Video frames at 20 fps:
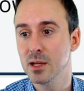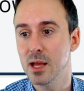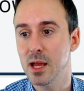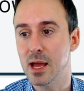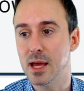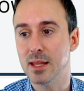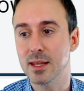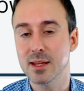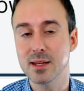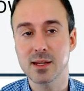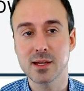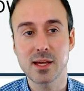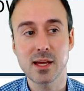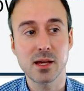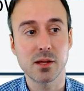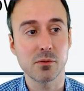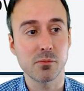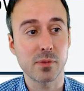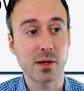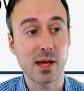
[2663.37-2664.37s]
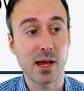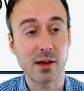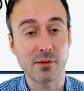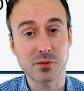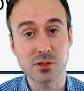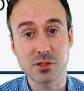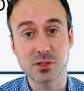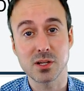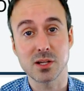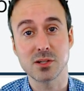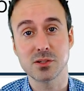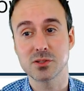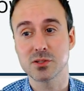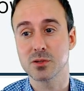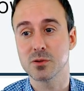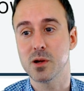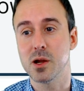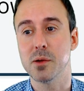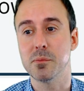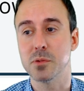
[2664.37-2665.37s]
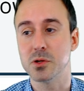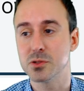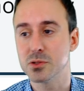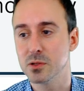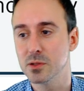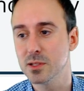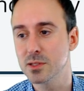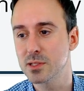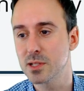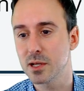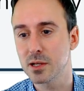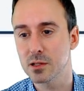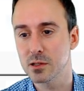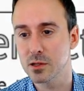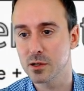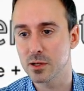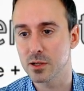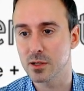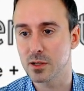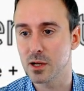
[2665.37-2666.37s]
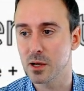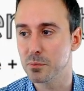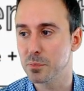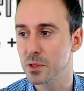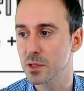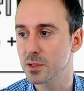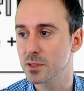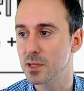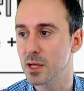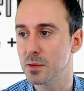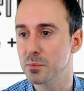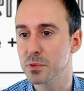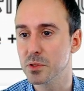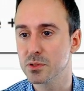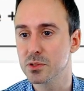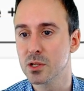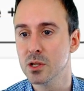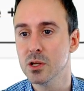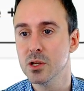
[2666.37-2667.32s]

And then again, we have to change the grammar. So let's take a look at a couple examples.